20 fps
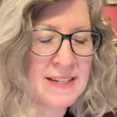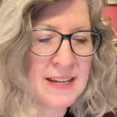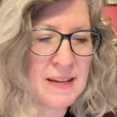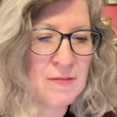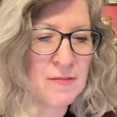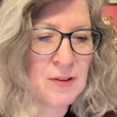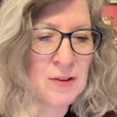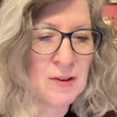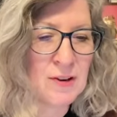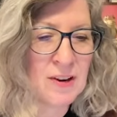if
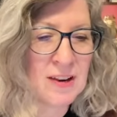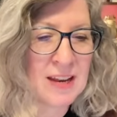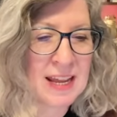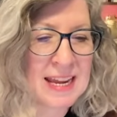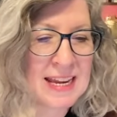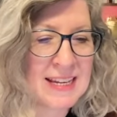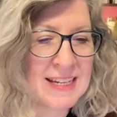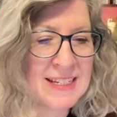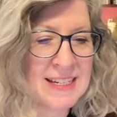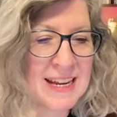you're
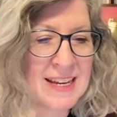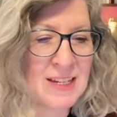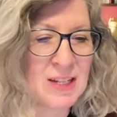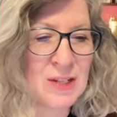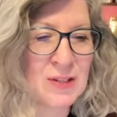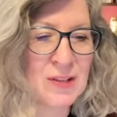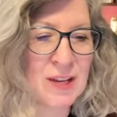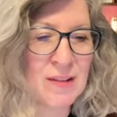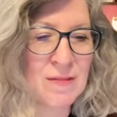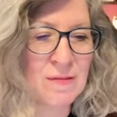late and you
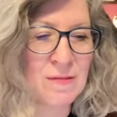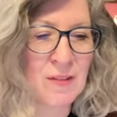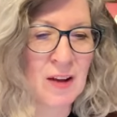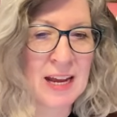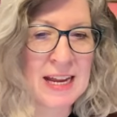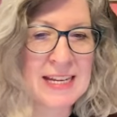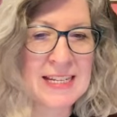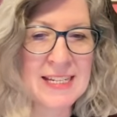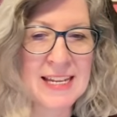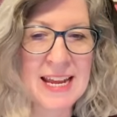can
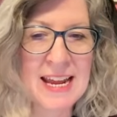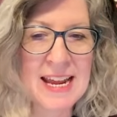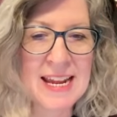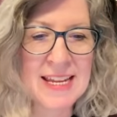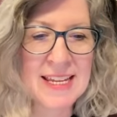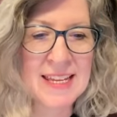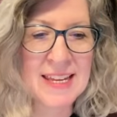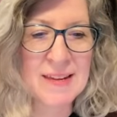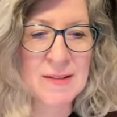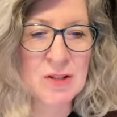find a